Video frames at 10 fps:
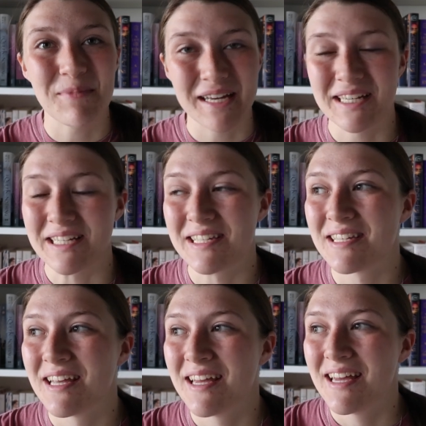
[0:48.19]

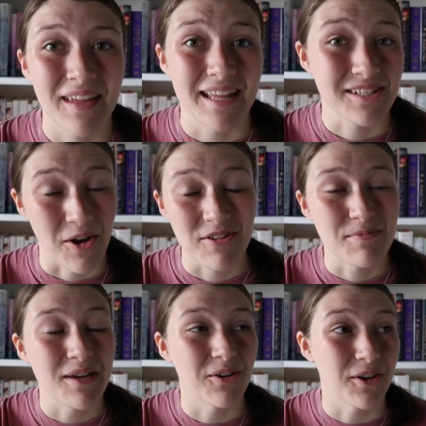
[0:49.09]
because it's going to
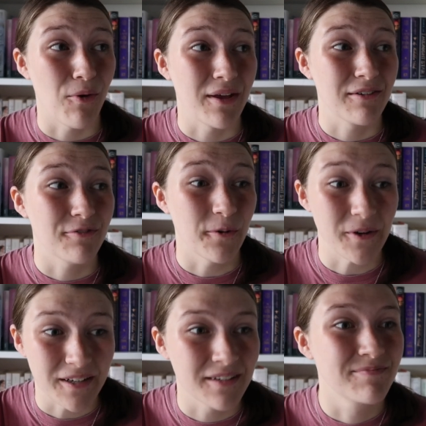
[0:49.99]
be ongoing
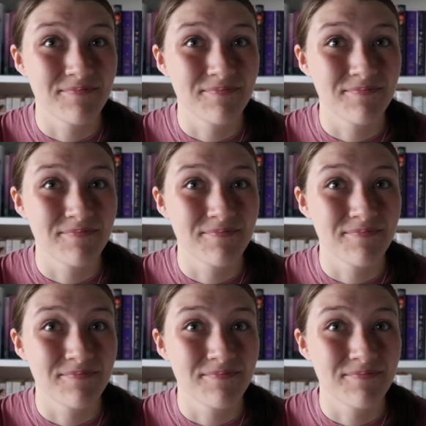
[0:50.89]
for,